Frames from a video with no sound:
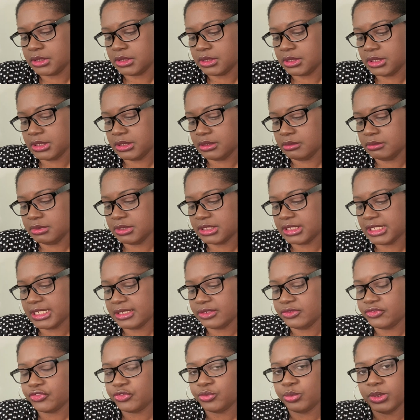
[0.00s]
It don't look like
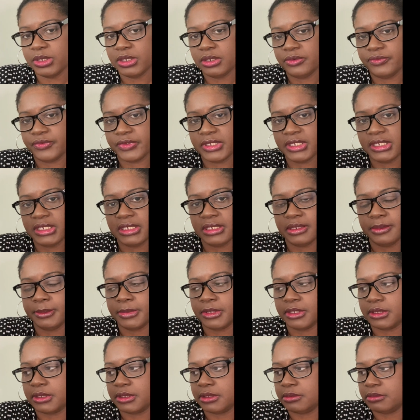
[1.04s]
it's 12 in here,
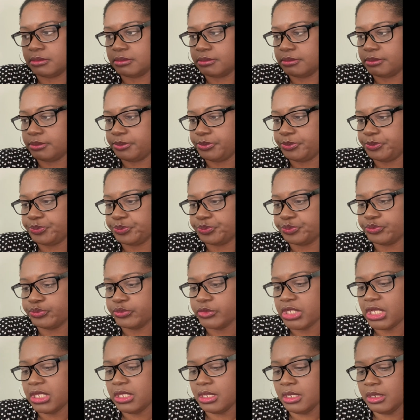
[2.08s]
but
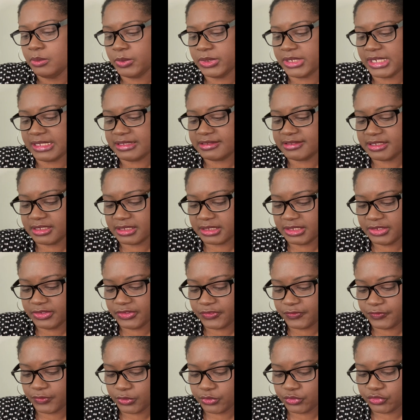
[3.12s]
when I took this
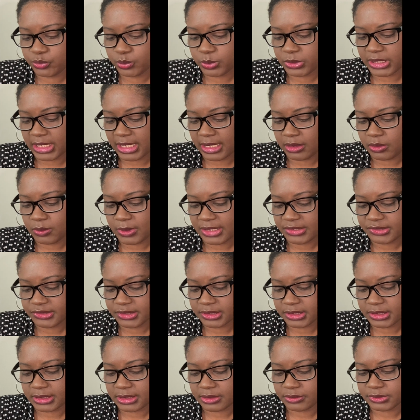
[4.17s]
first one out, I
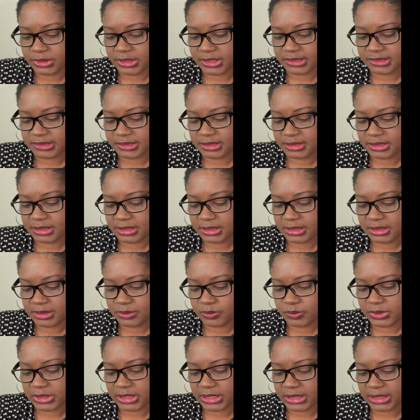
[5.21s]
took it out yesterday
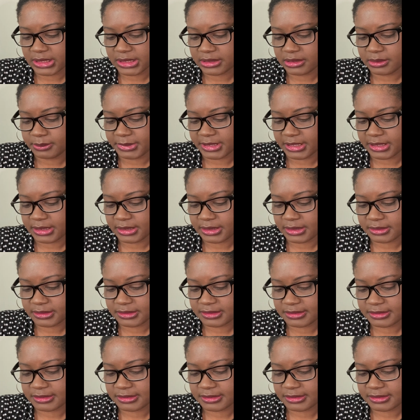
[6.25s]
when I got the box.